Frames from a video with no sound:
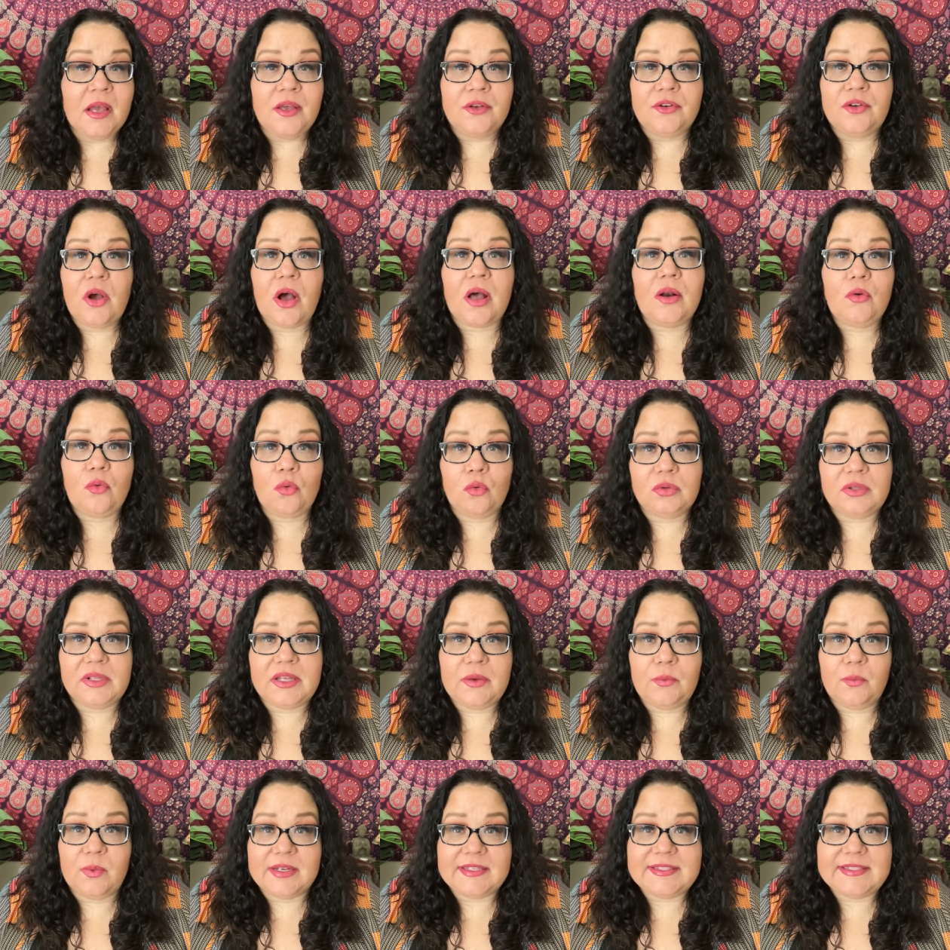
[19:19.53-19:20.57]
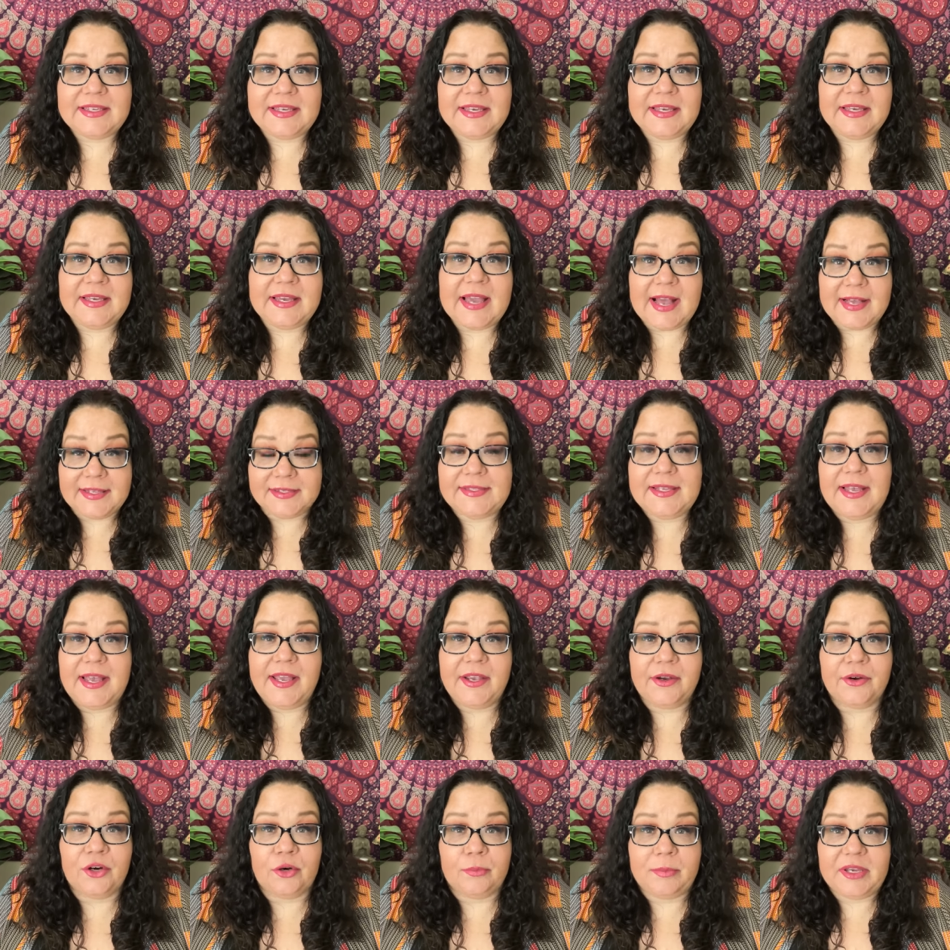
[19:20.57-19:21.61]
Not only was he
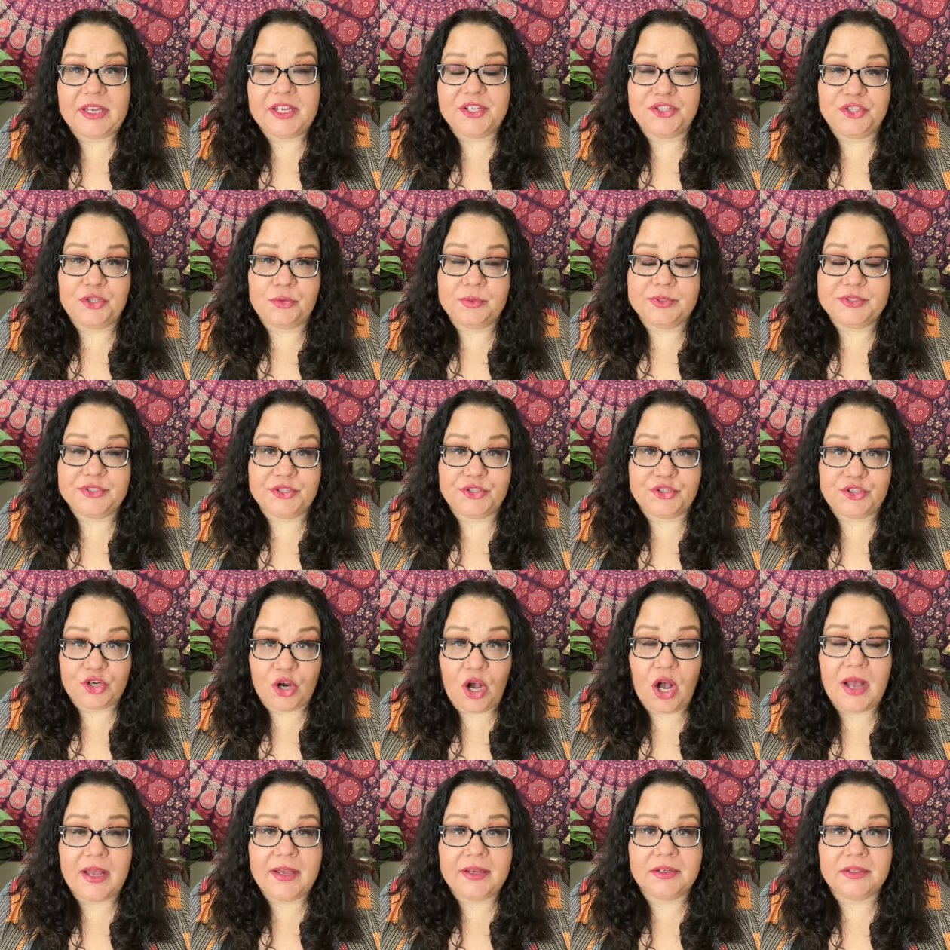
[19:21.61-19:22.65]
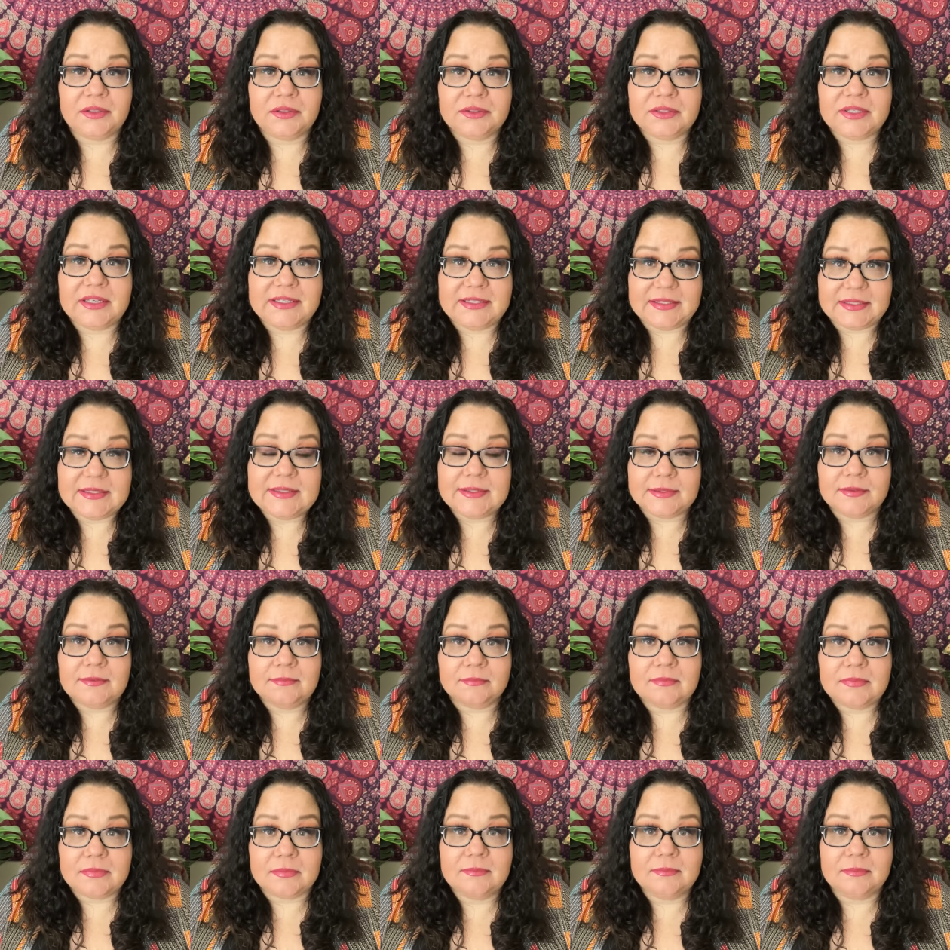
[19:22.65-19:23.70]
essaying her because she was a child, it's
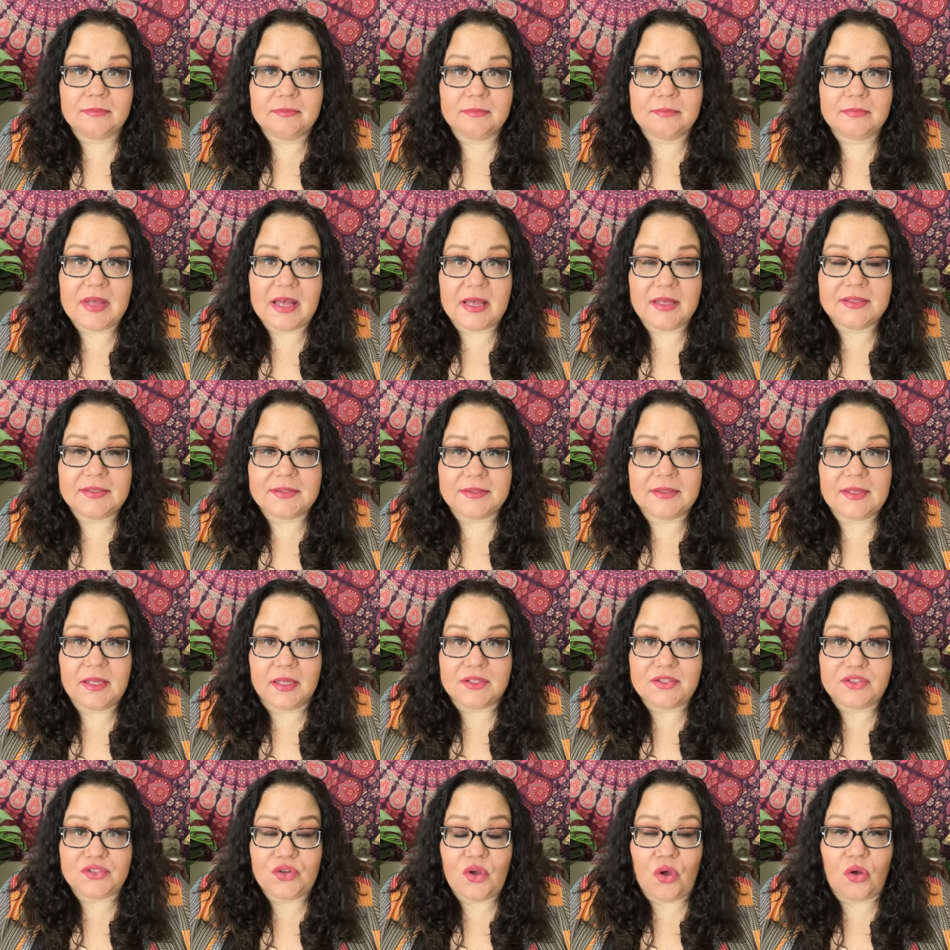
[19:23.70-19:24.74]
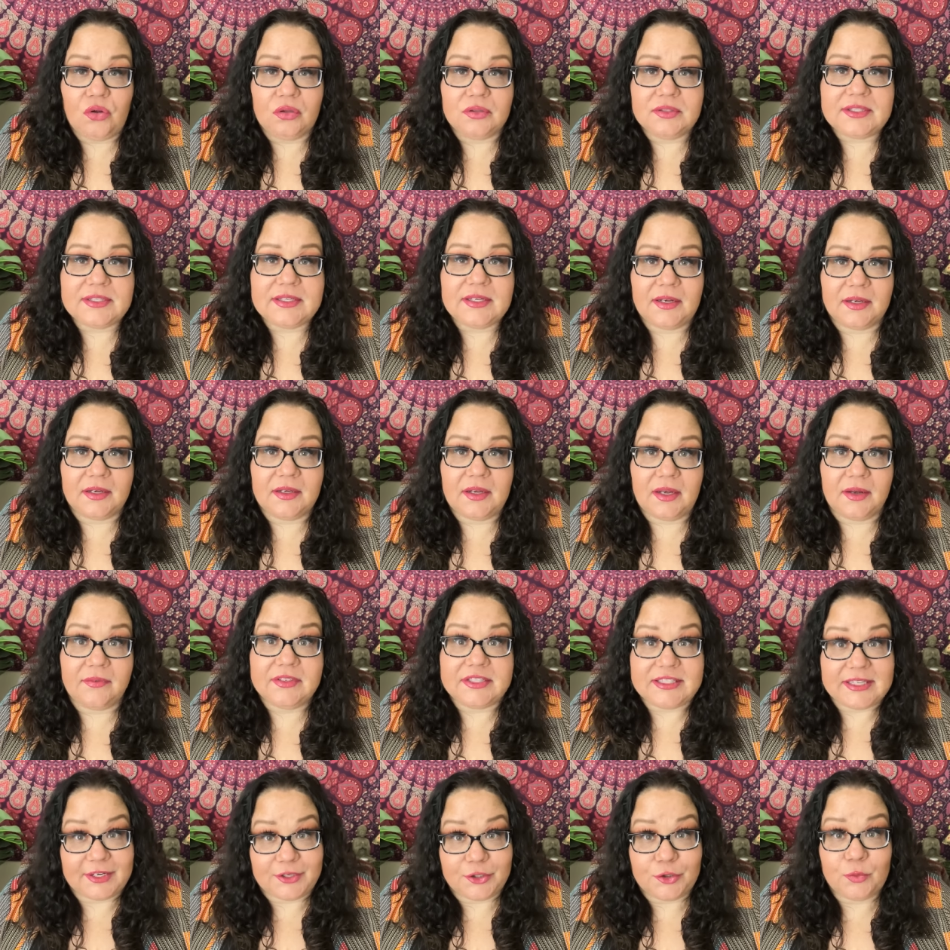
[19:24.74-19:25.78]
assault of a
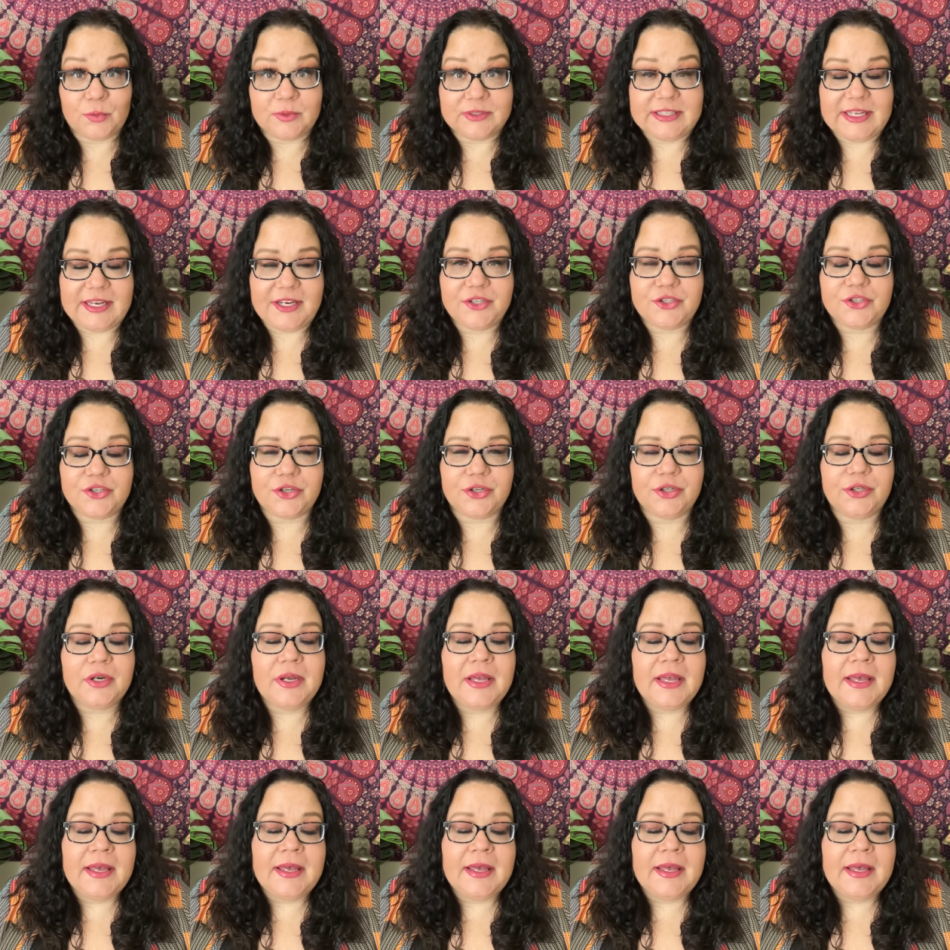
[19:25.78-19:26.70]
sexual nature,